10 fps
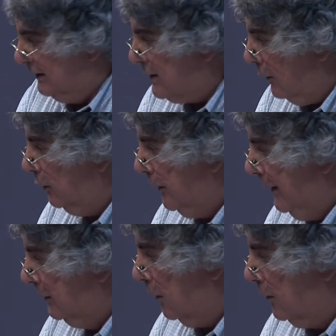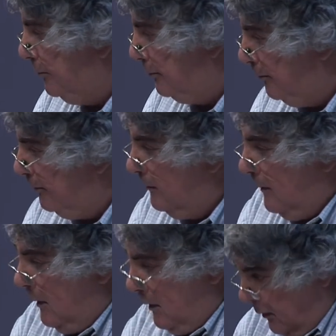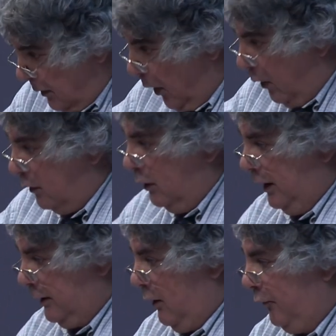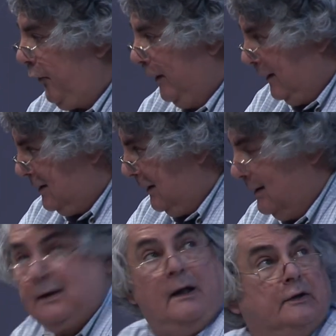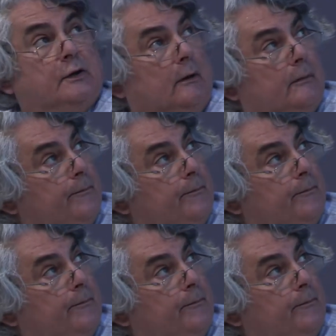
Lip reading: a fundamental corollary of financialization.